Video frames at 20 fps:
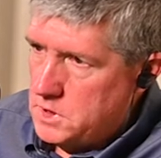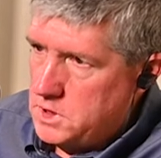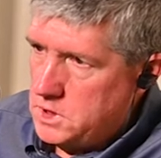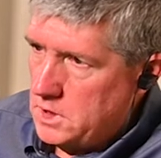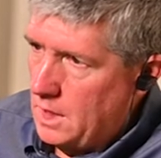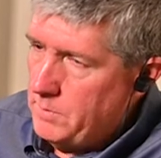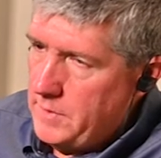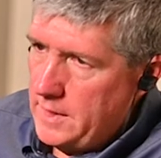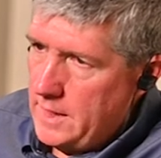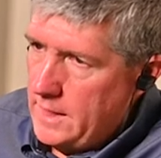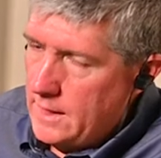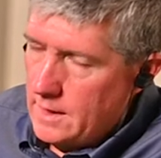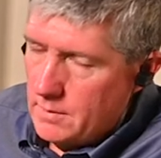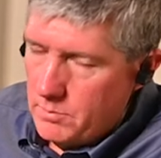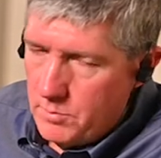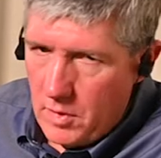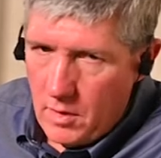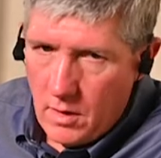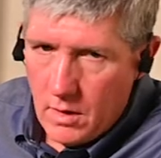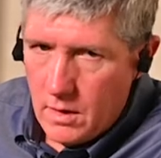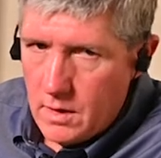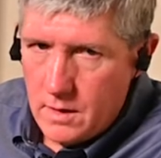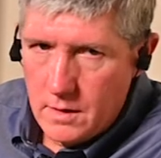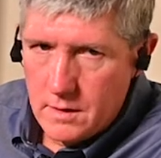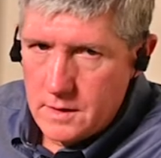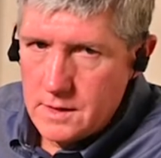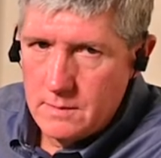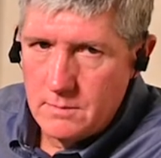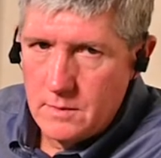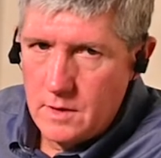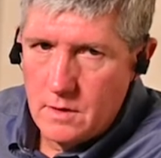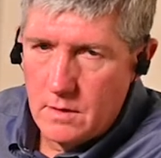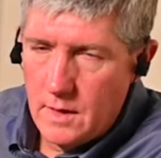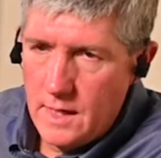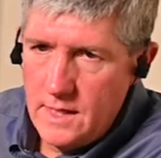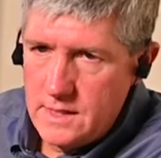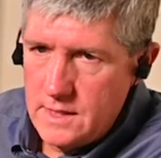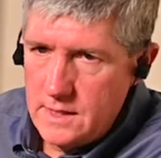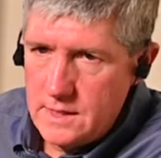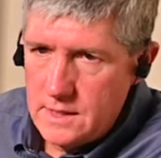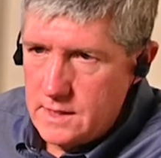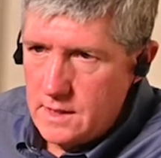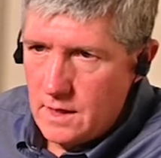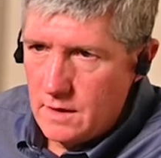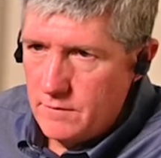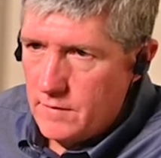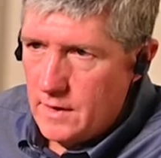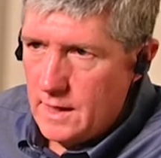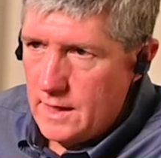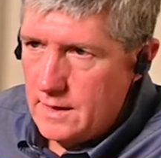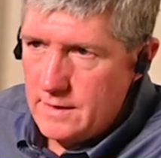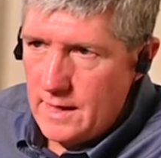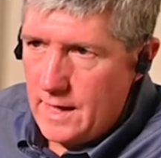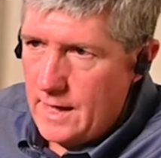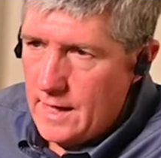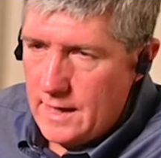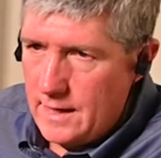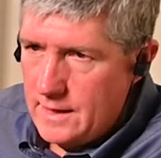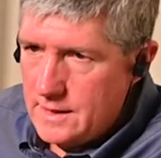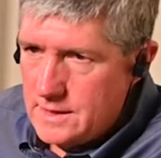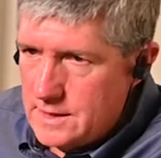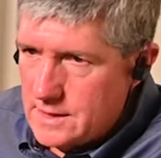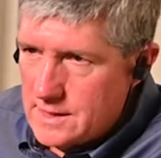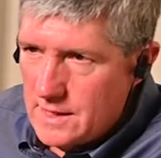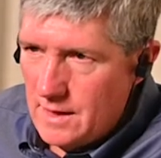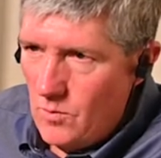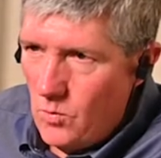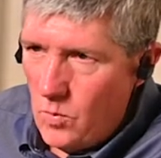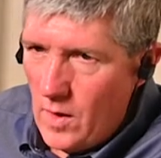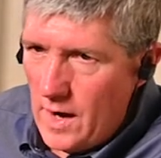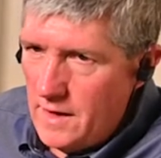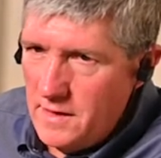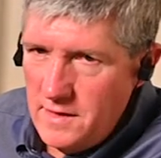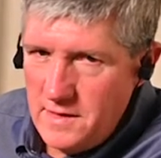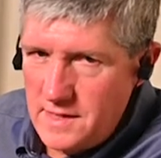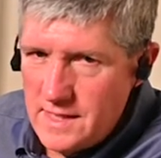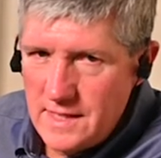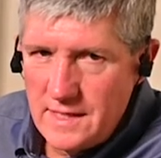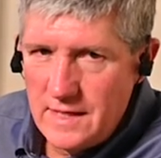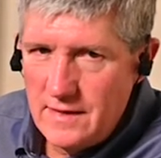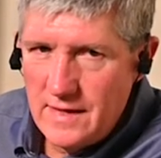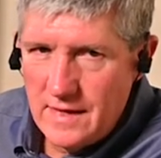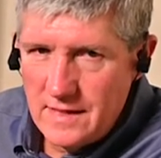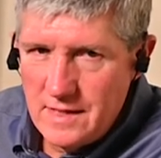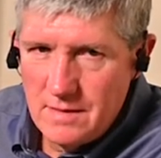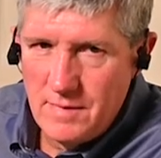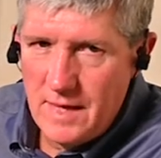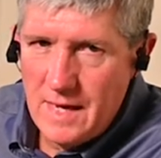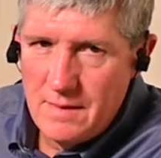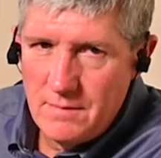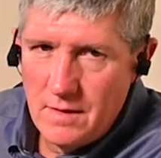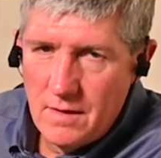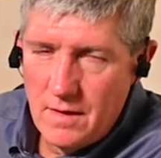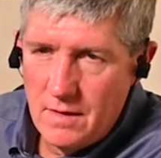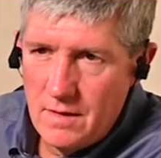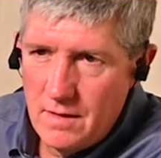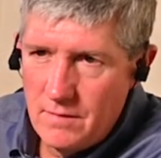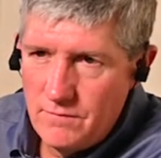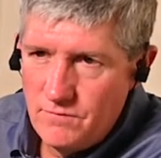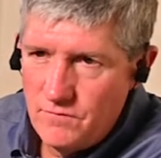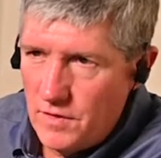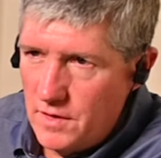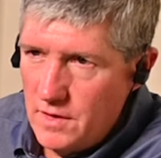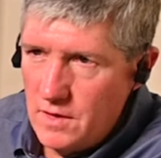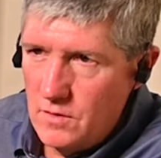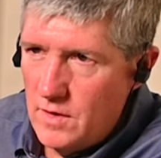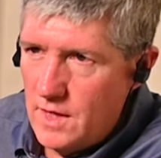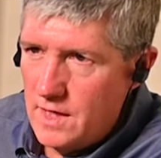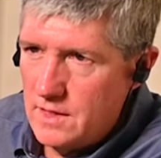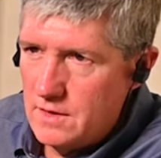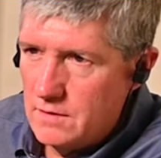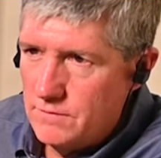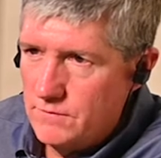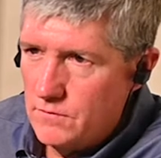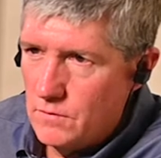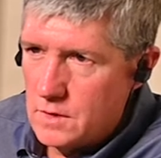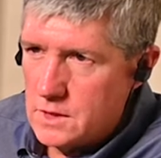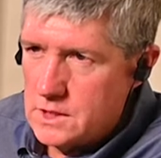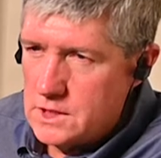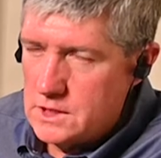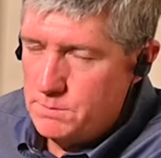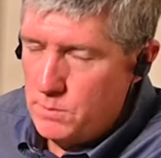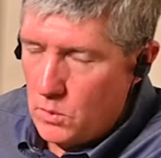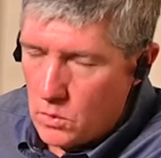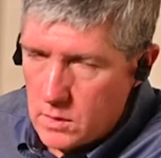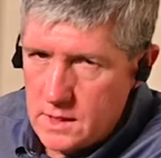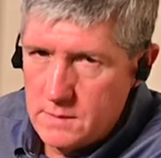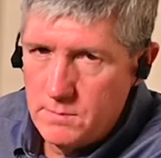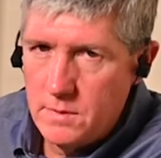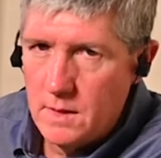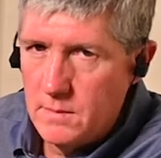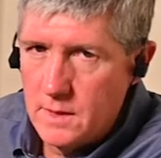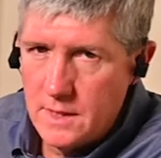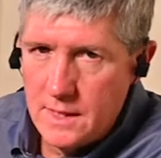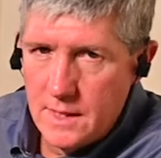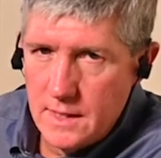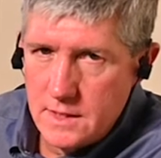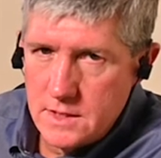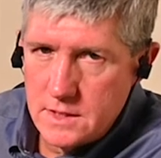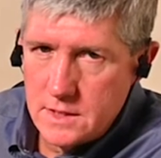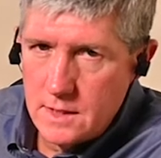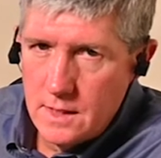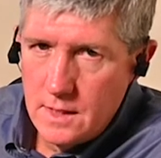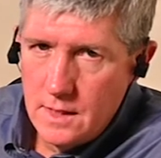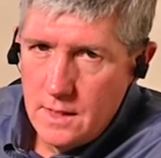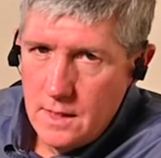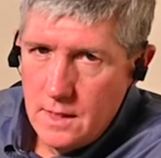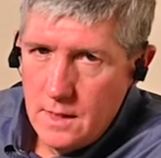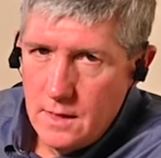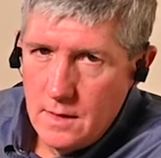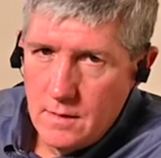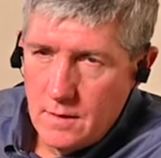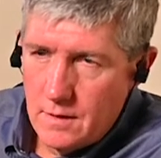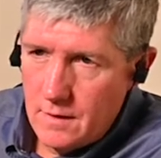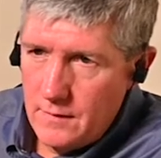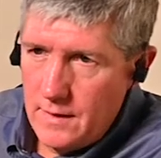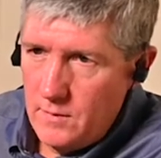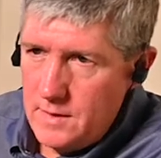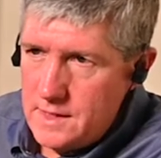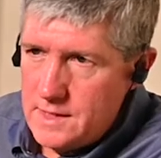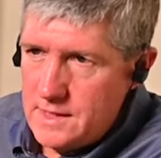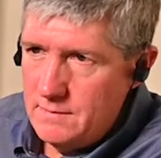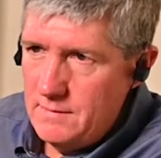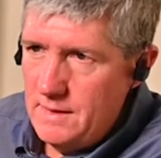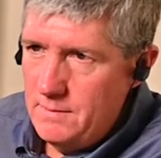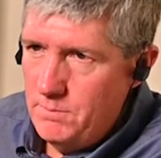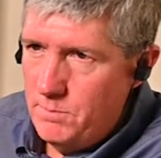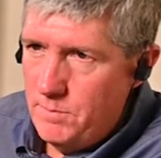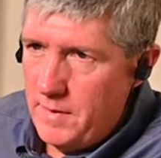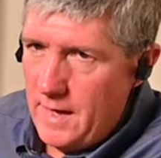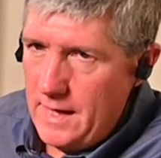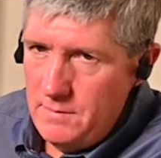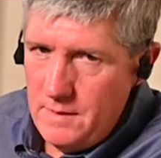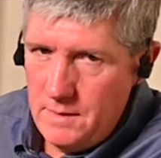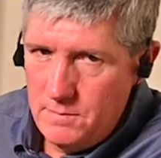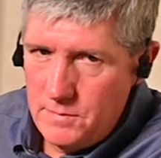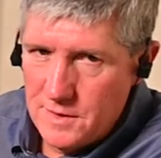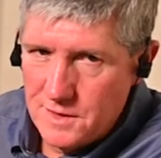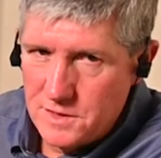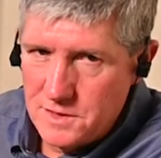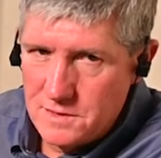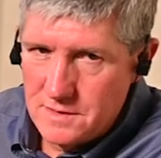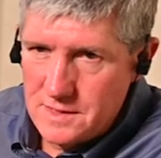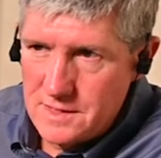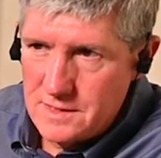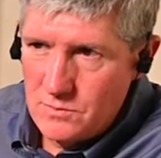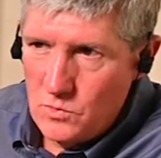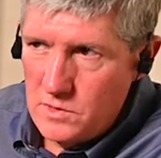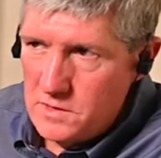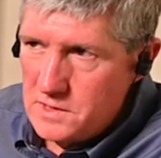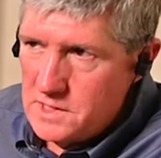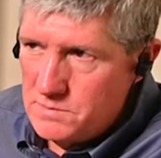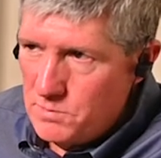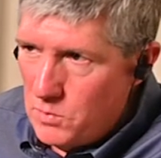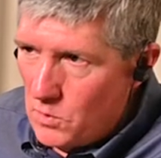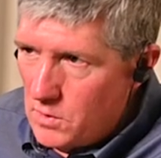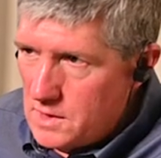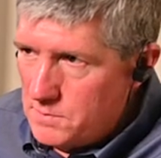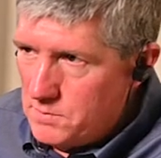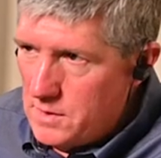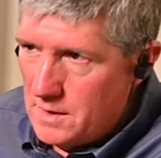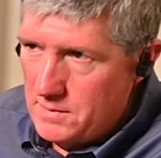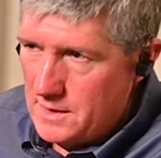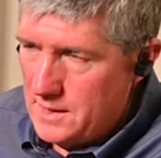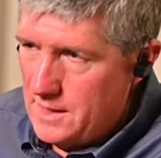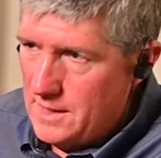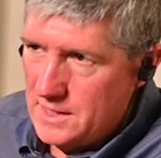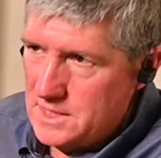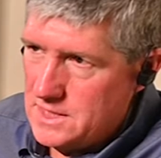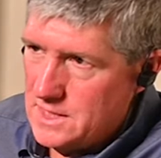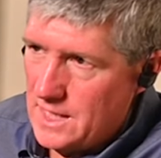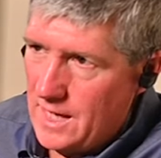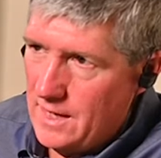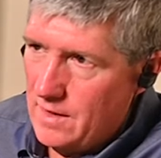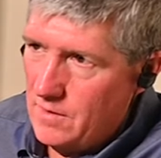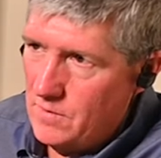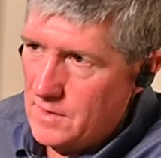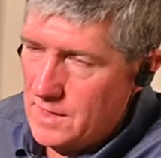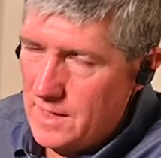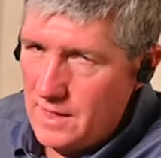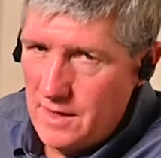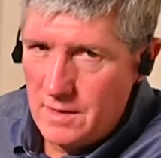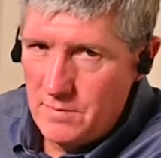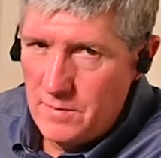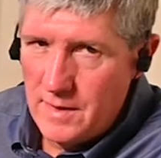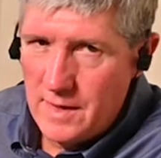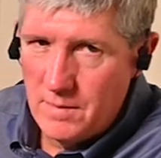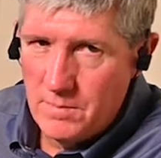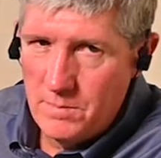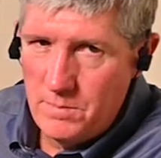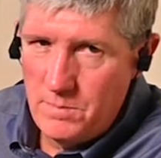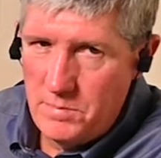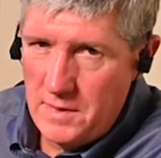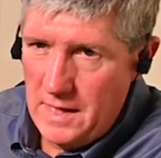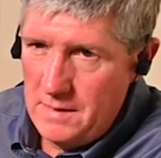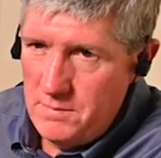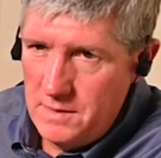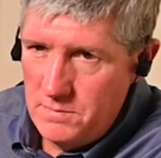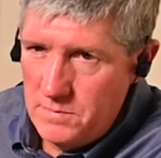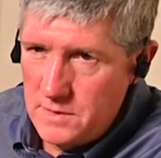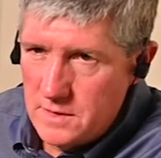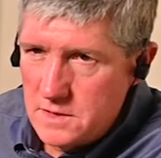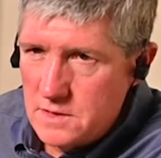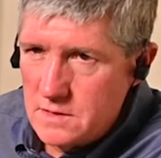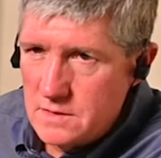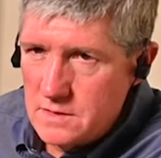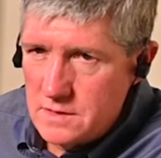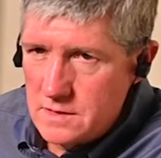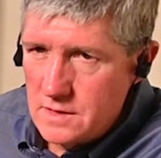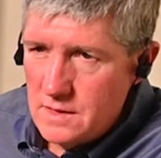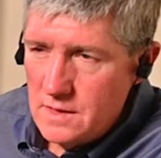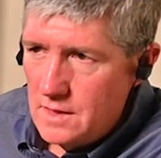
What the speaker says: jumping in a park or some crazy stuff like that. And it's just like, why are you sending that to me? I'm a photo editor for a sports publication. Or they would send me baby pictures. We're a sports publication. I don't care about baby pictures.